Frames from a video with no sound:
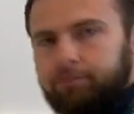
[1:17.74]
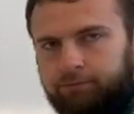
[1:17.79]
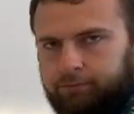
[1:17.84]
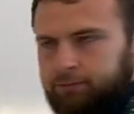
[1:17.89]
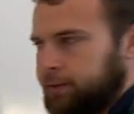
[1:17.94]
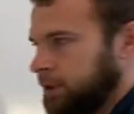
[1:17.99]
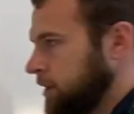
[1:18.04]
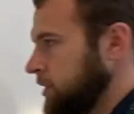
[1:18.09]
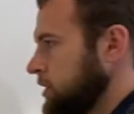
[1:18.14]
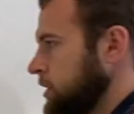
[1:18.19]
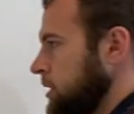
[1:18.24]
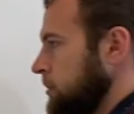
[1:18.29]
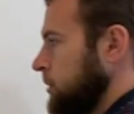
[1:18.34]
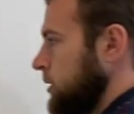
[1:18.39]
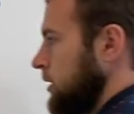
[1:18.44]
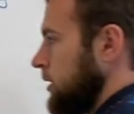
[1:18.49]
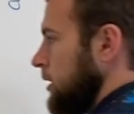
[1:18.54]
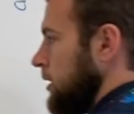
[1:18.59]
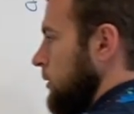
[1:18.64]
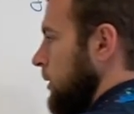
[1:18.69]
very
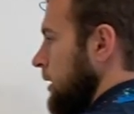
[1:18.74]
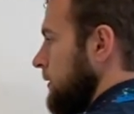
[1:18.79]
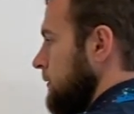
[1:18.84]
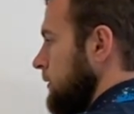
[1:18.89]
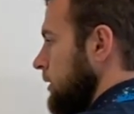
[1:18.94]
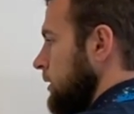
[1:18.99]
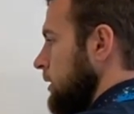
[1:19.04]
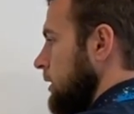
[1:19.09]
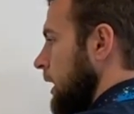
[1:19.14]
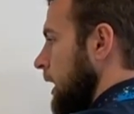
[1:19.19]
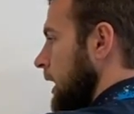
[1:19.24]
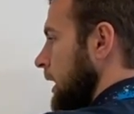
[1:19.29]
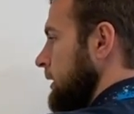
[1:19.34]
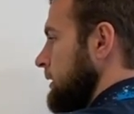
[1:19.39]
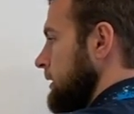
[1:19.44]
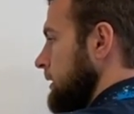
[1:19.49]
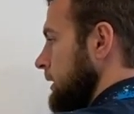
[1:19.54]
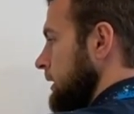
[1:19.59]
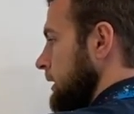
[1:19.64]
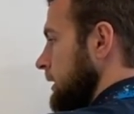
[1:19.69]
similar, right?
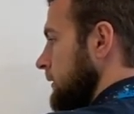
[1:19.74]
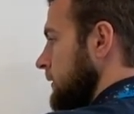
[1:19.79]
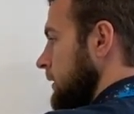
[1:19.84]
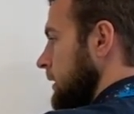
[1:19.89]
Velocity,